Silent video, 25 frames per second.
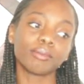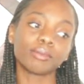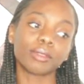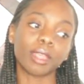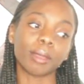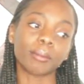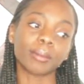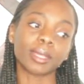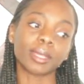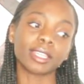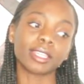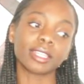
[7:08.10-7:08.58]

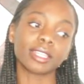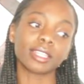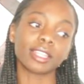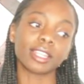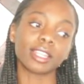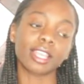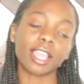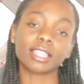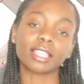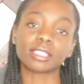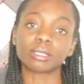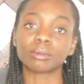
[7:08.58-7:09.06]
I
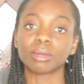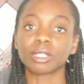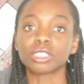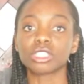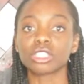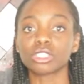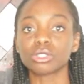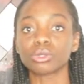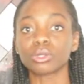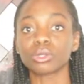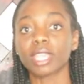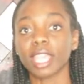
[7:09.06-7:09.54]
mean, as much
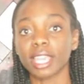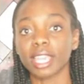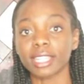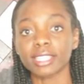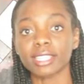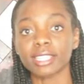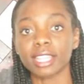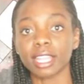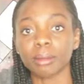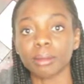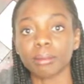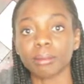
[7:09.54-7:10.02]
as you can
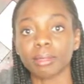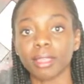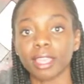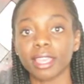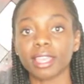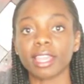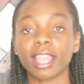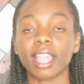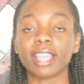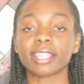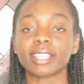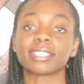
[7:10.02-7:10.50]
set a
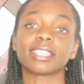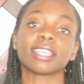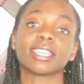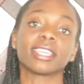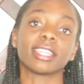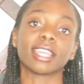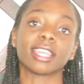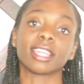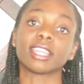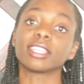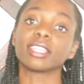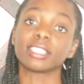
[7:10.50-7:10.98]
plan, I
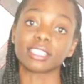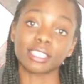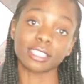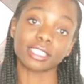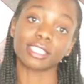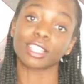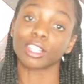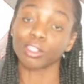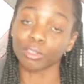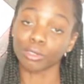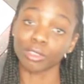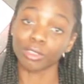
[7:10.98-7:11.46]
say that
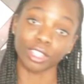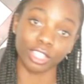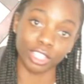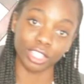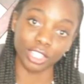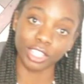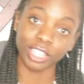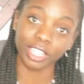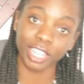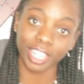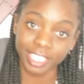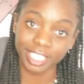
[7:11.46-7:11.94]
it's a really
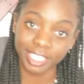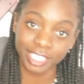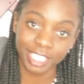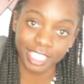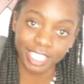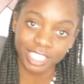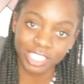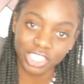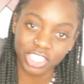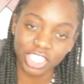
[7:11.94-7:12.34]
good idea,